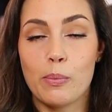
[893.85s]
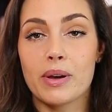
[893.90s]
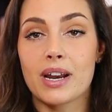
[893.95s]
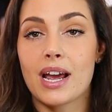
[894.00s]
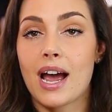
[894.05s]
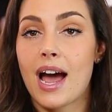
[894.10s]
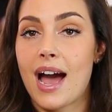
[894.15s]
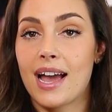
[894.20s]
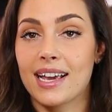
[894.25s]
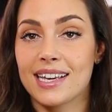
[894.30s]

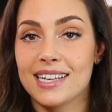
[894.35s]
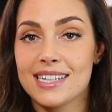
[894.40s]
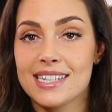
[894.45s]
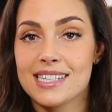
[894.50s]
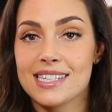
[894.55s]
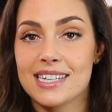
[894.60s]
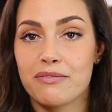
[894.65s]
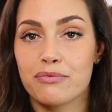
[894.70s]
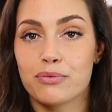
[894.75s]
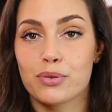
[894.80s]
but I can
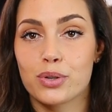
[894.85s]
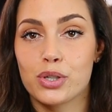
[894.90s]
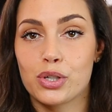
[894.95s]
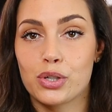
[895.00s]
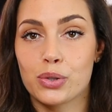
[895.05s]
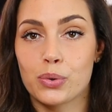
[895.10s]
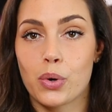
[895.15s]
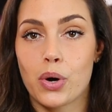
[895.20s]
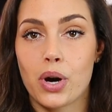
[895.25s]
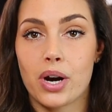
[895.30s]
say for
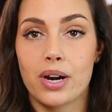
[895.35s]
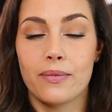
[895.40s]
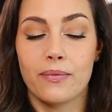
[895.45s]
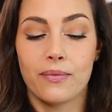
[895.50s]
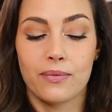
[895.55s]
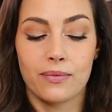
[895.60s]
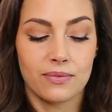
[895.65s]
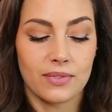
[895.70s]
sure